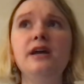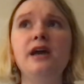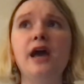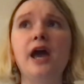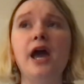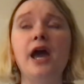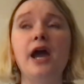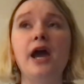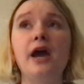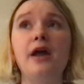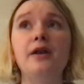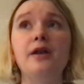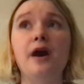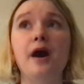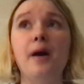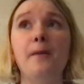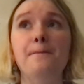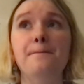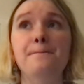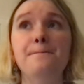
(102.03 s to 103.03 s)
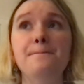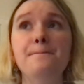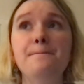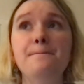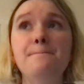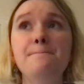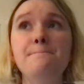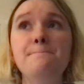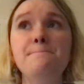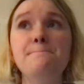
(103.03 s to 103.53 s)
And,
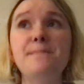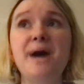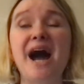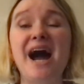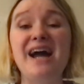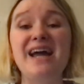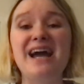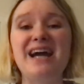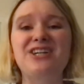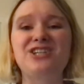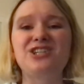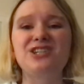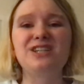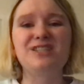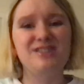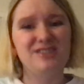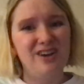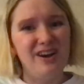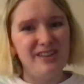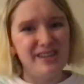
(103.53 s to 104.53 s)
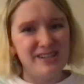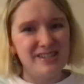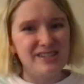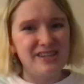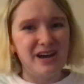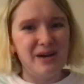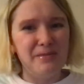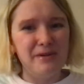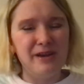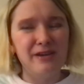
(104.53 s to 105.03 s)
I actually saw this
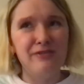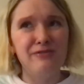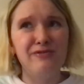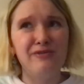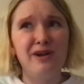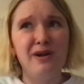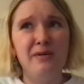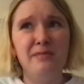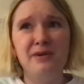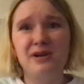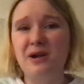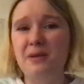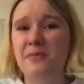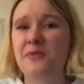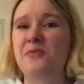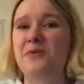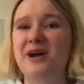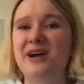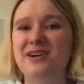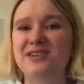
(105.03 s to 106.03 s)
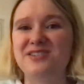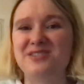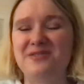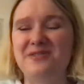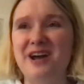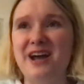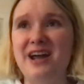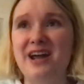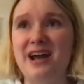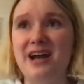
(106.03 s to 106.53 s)
coming from a couple miles
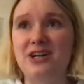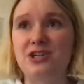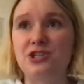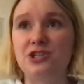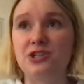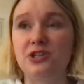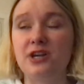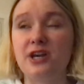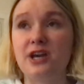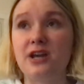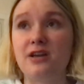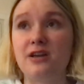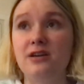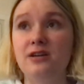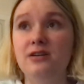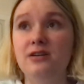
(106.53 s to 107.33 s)
away, actually.